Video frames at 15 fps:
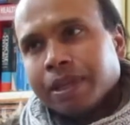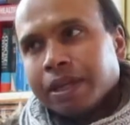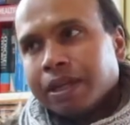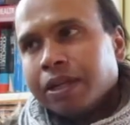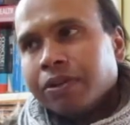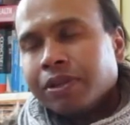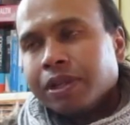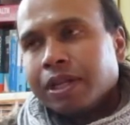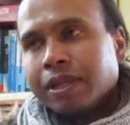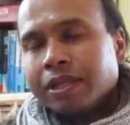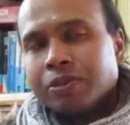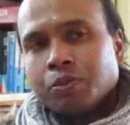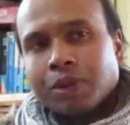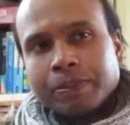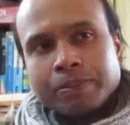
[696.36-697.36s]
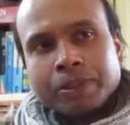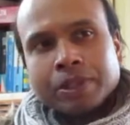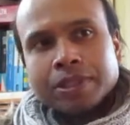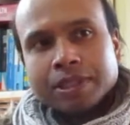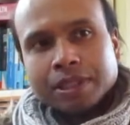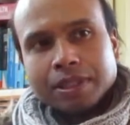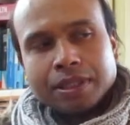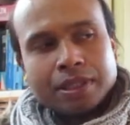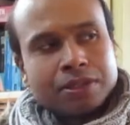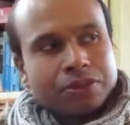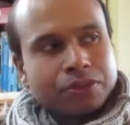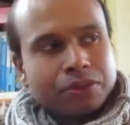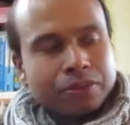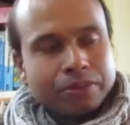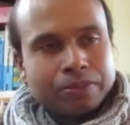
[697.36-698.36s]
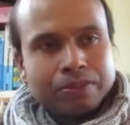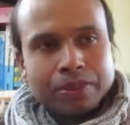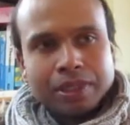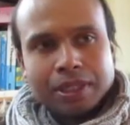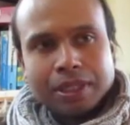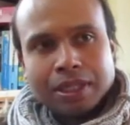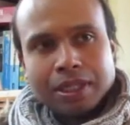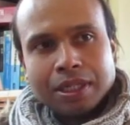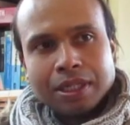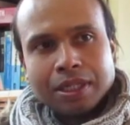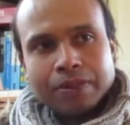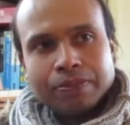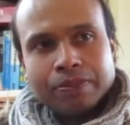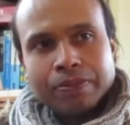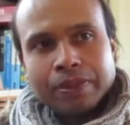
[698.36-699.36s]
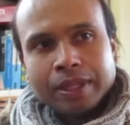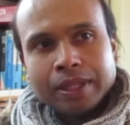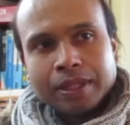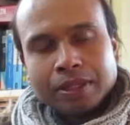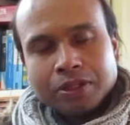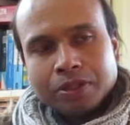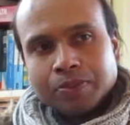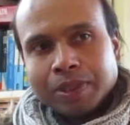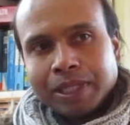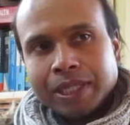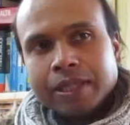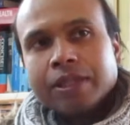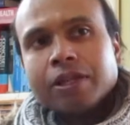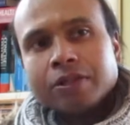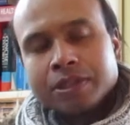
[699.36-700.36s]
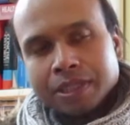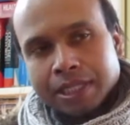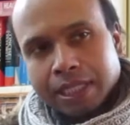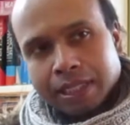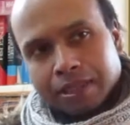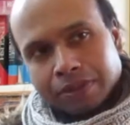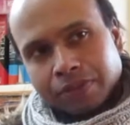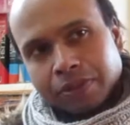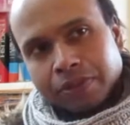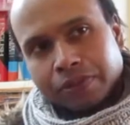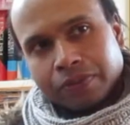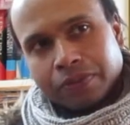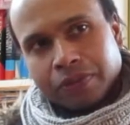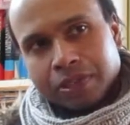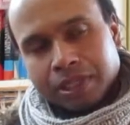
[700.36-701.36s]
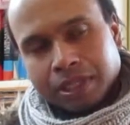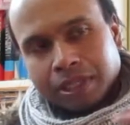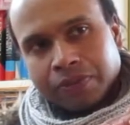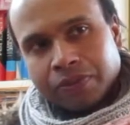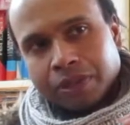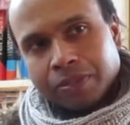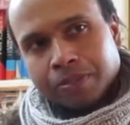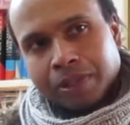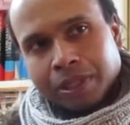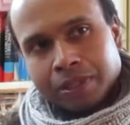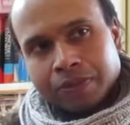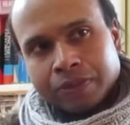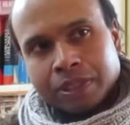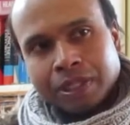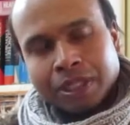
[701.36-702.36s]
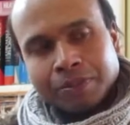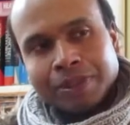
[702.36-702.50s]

I know there's one person in this room um, who's been in those states for, for a significant period of time.